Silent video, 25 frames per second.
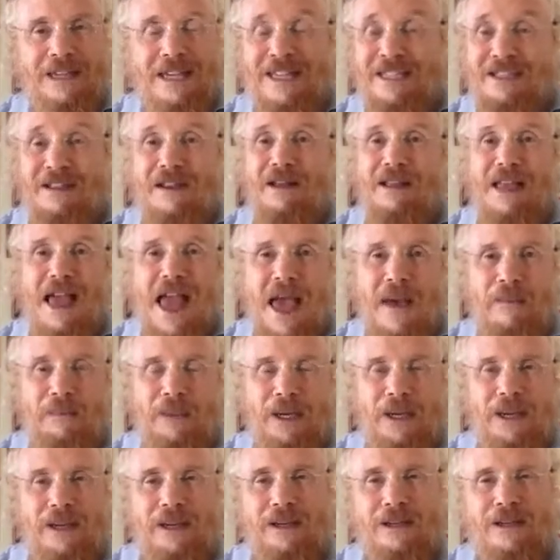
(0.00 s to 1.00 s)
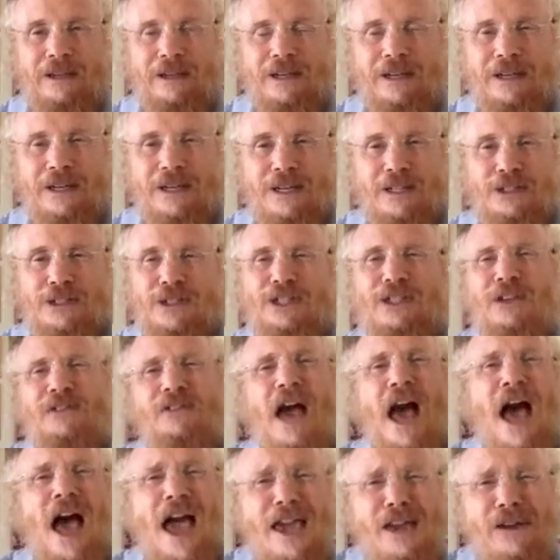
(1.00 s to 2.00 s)
It's all happening. So she
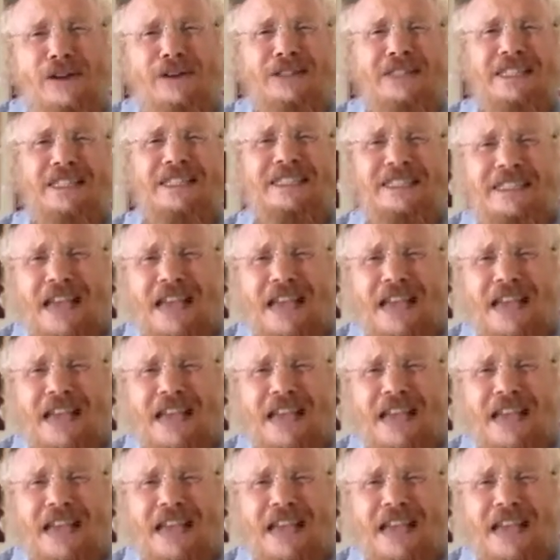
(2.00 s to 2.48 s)
hires a